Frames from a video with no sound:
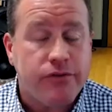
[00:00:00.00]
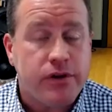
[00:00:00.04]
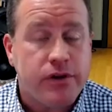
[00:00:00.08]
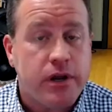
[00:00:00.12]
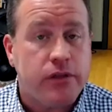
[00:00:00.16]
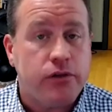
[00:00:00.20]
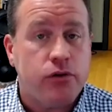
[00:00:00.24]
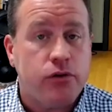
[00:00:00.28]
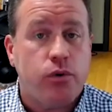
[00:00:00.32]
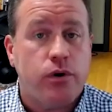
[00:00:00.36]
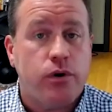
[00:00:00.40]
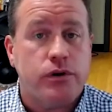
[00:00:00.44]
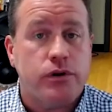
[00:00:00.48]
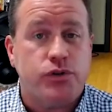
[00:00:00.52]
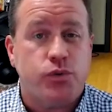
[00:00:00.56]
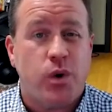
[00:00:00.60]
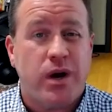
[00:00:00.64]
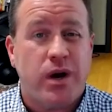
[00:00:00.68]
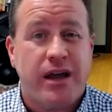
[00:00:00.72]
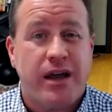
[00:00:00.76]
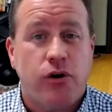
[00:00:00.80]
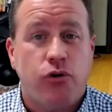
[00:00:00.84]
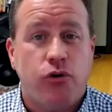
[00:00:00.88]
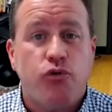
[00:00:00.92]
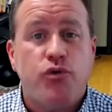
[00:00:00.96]
In other words, what
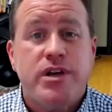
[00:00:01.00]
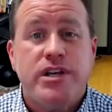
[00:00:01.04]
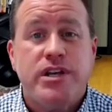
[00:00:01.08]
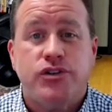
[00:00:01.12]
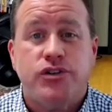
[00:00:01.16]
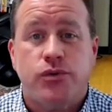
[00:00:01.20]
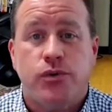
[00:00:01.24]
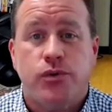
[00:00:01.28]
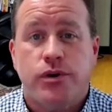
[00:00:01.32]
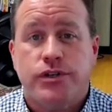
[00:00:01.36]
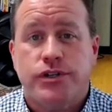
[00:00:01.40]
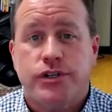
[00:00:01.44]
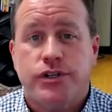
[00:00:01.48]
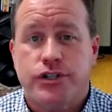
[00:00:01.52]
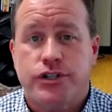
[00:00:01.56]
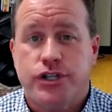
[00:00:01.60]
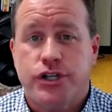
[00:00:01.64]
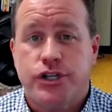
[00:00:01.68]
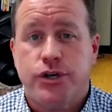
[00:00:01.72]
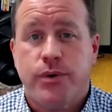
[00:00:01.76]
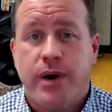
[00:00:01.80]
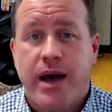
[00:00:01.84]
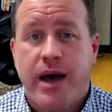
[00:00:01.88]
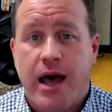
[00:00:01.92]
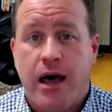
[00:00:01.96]
kind of resources do
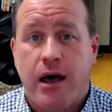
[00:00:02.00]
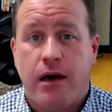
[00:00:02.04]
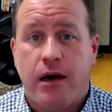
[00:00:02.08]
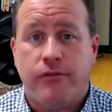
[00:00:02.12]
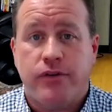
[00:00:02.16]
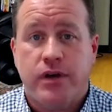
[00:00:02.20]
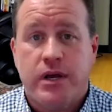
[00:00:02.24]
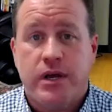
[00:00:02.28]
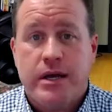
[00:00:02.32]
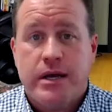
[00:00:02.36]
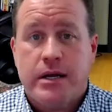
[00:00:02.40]
you have